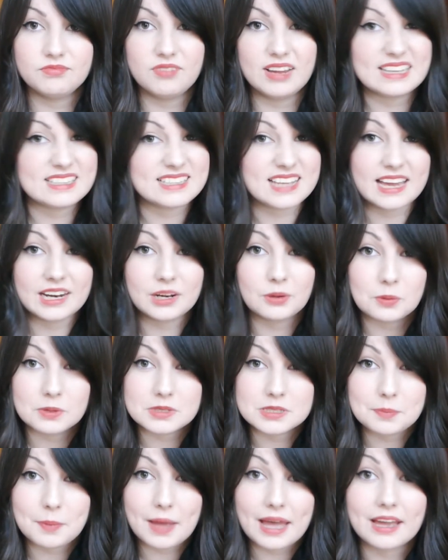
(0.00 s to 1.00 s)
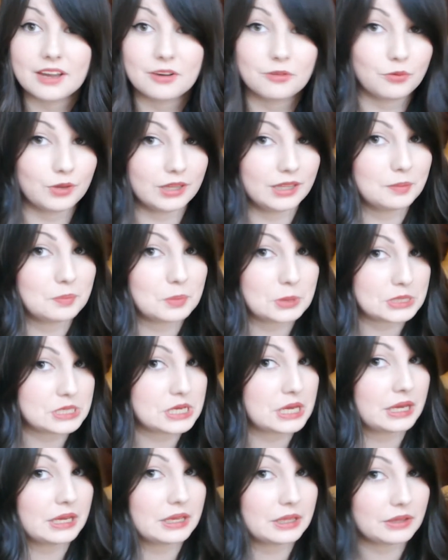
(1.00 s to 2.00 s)
is anyone's bag really
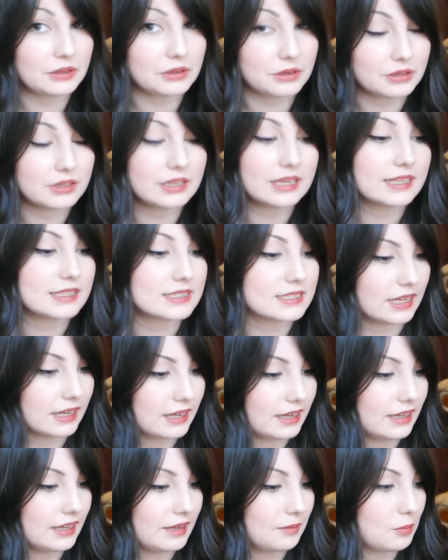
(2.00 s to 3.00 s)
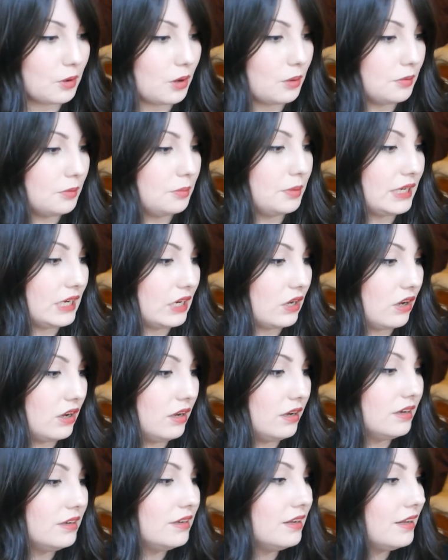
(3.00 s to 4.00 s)
particularly exciting? Probably
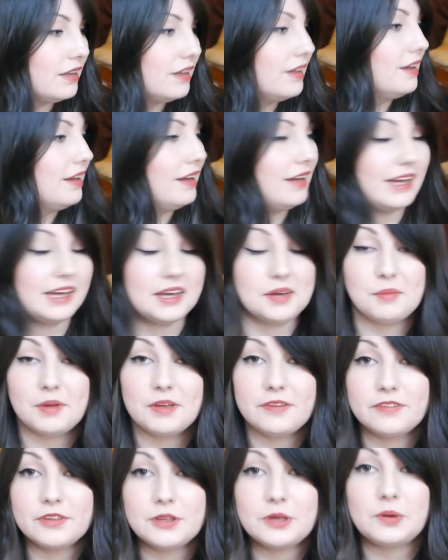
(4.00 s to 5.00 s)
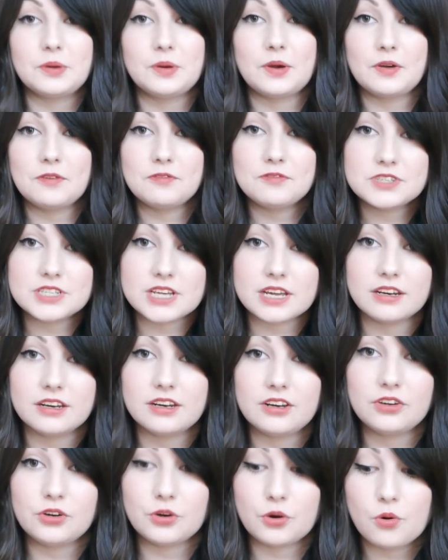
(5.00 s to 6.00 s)
not. If you've
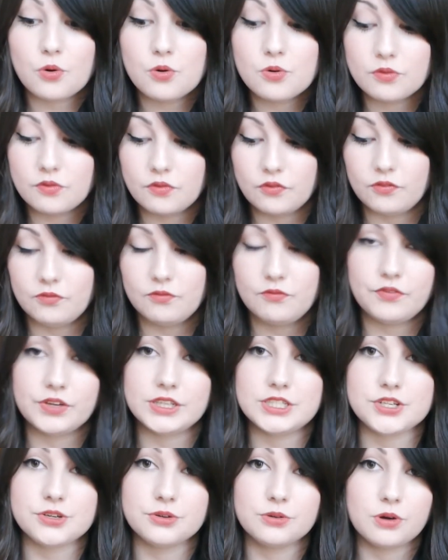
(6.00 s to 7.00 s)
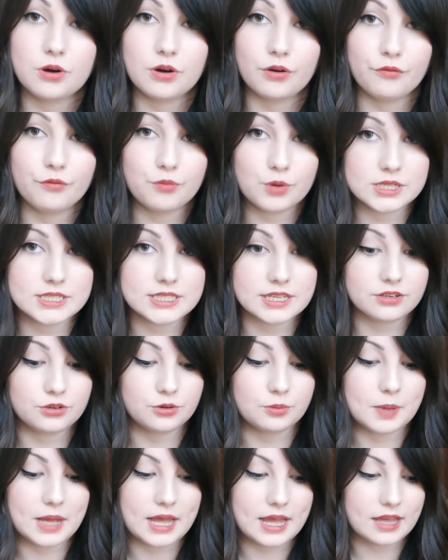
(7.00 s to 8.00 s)
done your own video of what's in
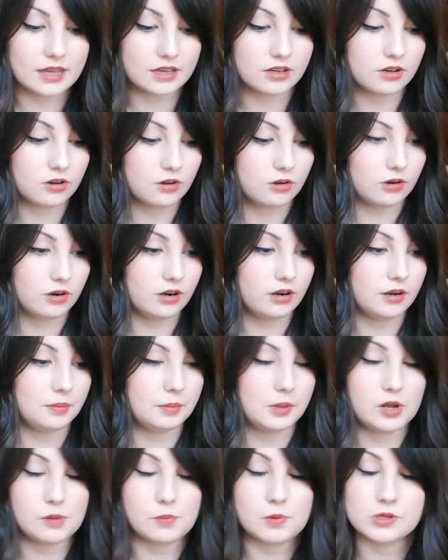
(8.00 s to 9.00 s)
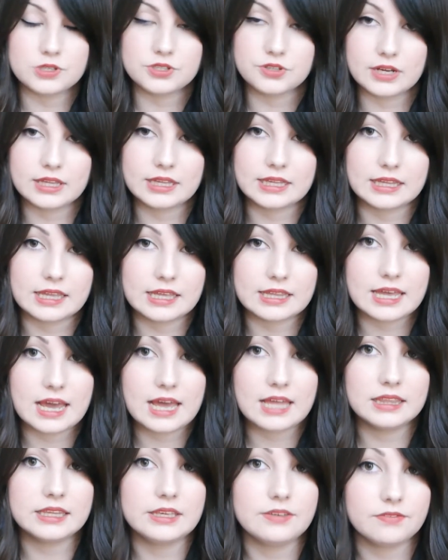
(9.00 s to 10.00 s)
your bag or a blog post or anything like
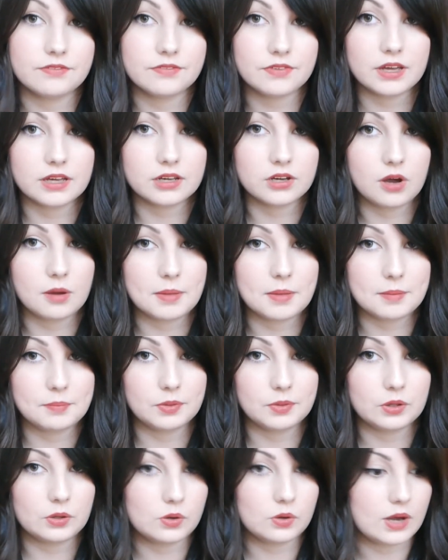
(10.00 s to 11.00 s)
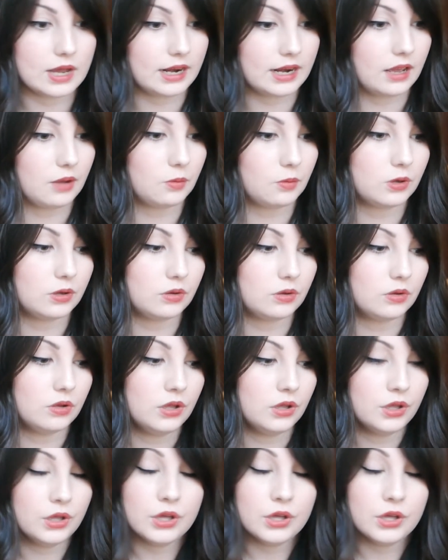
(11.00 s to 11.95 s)
that, leave a comment below and I will